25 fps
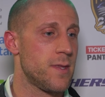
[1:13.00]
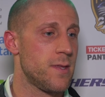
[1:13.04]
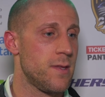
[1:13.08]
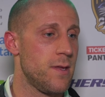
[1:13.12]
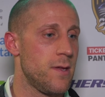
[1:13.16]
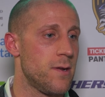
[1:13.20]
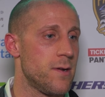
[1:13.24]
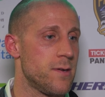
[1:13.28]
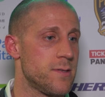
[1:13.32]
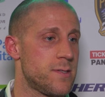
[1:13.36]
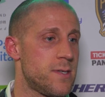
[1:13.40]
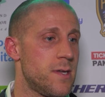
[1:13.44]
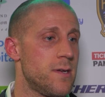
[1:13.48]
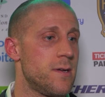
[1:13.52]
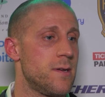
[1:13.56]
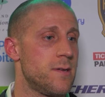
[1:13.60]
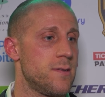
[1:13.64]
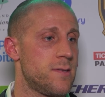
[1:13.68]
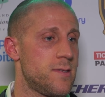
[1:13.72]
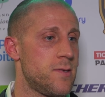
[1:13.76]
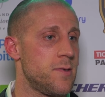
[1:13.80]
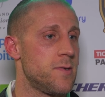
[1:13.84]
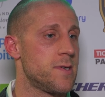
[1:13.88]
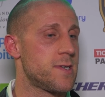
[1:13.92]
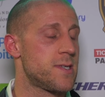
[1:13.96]
you know,
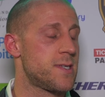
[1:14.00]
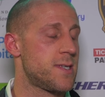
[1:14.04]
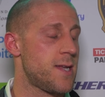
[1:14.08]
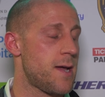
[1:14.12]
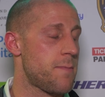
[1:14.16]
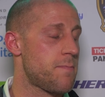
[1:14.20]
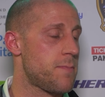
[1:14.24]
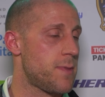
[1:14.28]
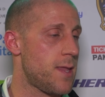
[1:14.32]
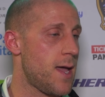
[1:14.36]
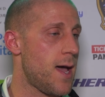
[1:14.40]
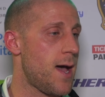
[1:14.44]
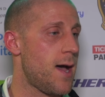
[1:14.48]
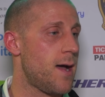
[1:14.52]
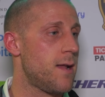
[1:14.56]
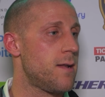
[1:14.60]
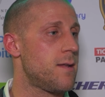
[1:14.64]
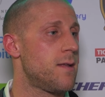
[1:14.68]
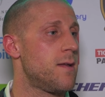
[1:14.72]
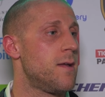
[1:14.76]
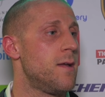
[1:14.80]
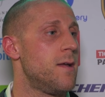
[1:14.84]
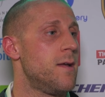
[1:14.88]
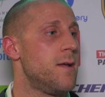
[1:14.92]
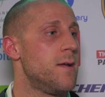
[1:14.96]
to accept that,
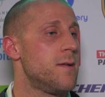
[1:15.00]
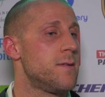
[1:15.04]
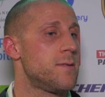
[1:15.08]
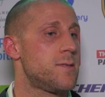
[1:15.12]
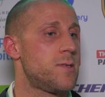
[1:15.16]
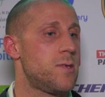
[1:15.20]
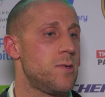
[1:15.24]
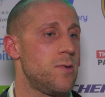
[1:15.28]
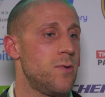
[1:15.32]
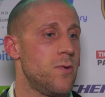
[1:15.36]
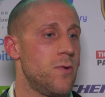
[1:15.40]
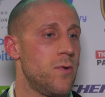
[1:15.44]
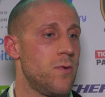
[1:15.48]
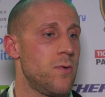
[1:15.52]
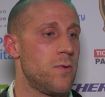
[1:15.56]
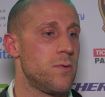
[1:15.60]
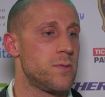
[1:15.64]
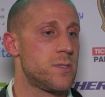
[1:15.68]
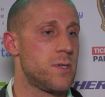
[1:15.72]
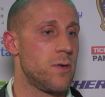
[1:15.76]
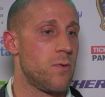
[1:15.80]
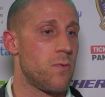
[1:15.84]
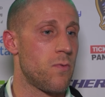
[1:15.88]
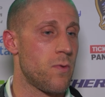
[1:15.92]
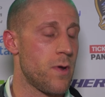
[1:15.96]
to
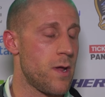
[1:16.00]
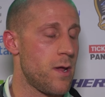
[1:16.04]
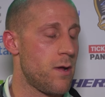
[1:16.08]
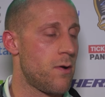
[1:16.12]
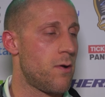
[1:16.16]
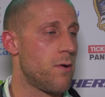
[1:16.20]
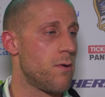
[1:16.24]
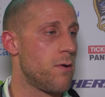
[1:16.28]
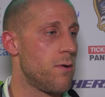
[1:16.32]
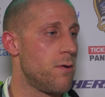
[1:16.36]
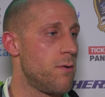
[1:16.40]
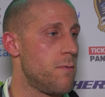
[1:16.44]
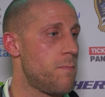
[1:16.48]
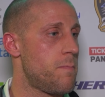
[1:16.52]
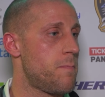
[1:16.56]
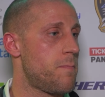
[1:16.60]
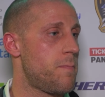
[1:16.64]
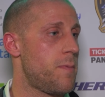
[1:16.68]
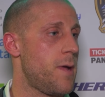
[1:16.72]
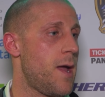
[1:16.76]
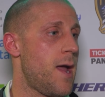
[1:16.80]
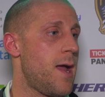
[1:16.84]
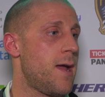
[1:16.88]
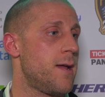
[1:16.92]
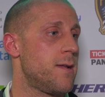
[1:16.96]
regroup,
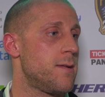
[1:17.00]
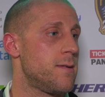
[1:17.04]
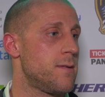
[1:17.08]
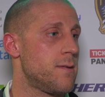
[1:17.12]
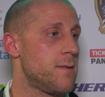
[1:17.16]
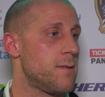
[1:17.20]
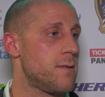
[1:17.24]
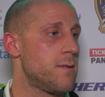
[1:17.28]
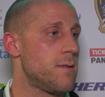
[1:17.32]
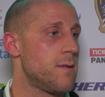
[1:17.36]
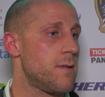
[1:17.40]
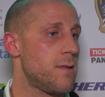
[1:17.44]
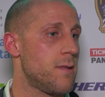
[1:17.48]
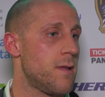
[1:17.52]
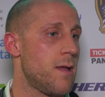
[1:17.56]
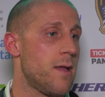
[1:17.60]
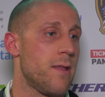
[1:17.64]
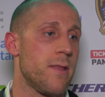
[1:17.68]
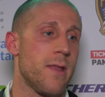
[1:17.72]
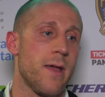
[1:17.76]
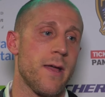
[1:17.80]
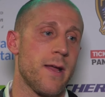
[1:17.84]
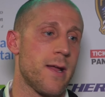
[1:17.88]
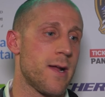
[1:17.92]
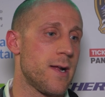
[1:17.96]
and
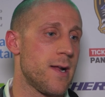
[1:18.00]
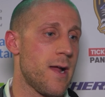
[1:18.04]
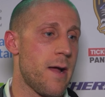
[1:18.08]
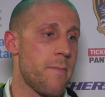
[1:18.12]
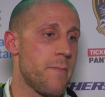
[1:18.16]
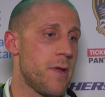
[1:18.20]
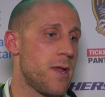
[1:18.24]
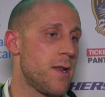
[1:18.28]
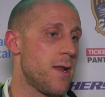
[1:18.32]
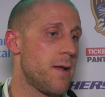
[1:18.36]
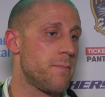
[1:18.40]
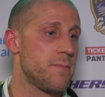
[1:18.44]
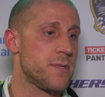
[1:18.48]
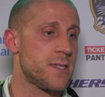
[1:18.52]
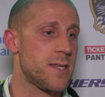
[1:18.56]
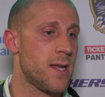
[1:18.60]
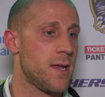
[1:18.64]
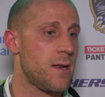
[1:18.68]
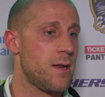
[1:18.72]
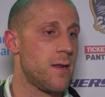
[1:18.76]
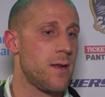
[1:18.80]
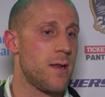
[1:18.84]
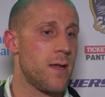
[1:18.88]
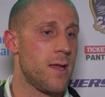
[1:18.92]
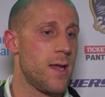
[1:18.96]
like I mean I'm
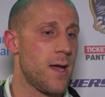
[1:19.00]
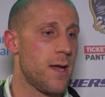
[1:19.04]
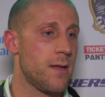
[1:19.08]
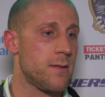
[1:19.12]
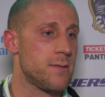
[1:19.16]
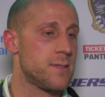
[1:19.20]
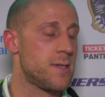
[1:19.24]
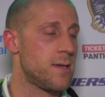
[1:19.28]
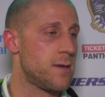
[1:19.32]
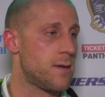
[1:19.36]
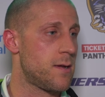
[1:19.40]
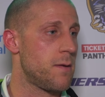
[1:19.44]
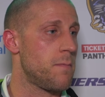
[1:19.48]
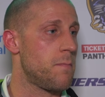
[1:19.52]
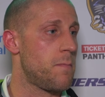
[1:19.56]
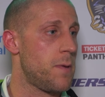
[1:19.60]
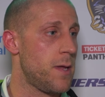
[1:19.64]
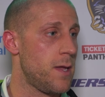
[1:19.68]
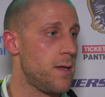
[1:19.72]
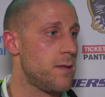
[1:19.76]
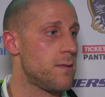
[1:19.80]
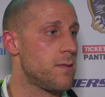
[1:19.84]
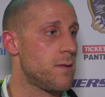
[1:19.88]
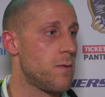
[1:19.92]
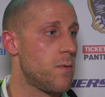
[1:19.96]
saying it again, to
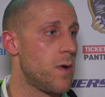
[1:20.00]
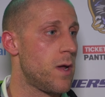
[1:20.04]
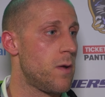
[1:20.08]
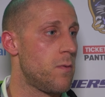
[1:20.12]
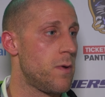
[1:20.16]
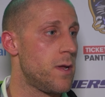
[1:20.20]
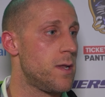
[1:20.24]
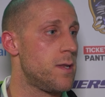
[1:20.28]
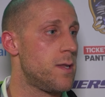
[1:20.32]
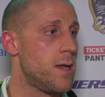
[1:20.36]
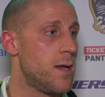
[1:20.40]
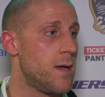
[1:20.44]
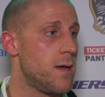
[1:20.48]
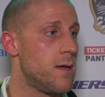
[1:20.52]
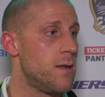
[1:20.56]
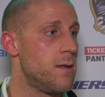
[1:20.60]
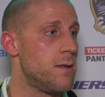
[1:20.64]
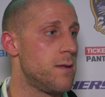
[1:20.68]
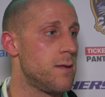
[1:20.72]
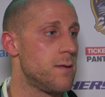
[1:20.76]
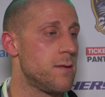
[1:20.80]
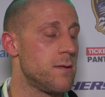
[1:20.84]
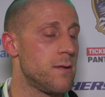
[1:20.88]
compete the way we did,